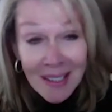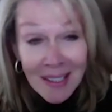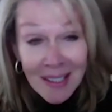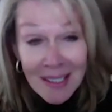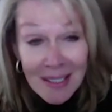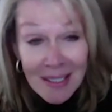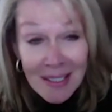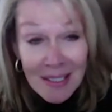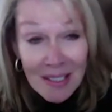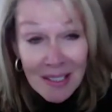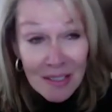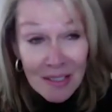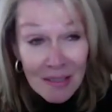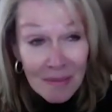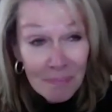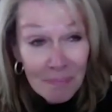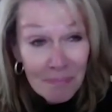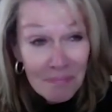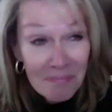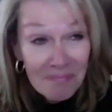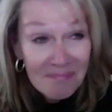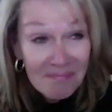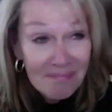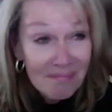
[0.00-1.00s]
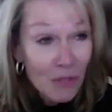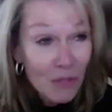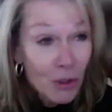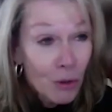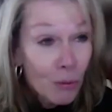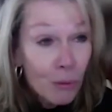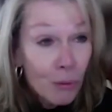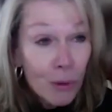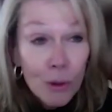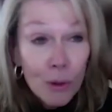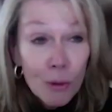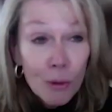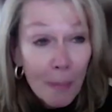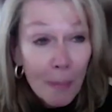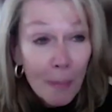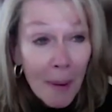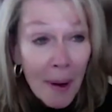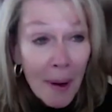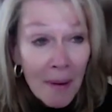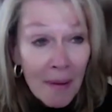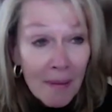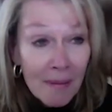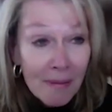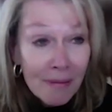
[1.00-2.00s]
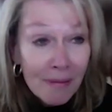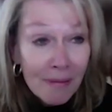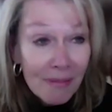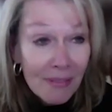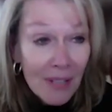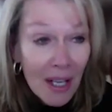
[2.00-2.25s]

this group of,